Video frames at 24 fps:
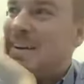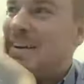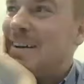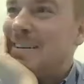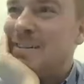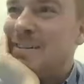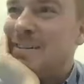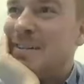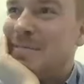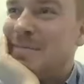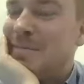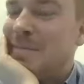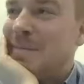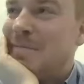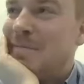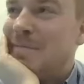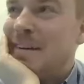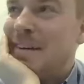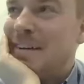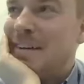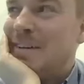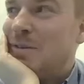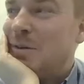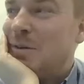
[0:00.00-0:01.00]
Should have
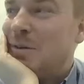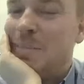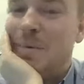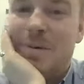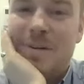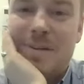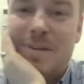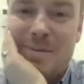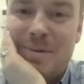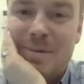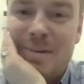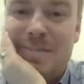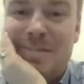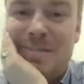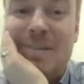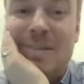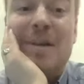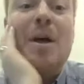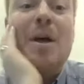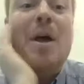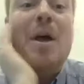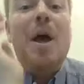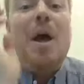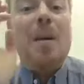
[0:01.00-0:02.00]
invented Dropbox, whatever.
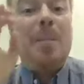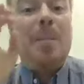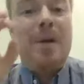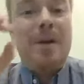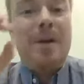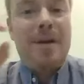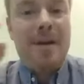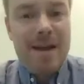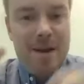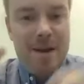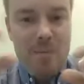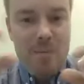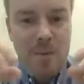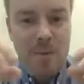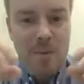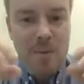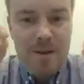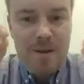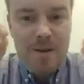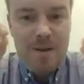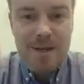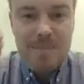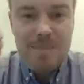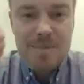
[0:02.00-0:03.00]
But
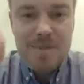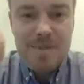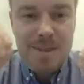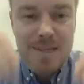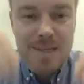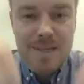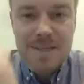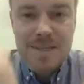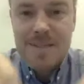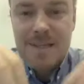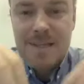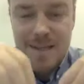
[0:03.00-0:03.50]
when it comes to this,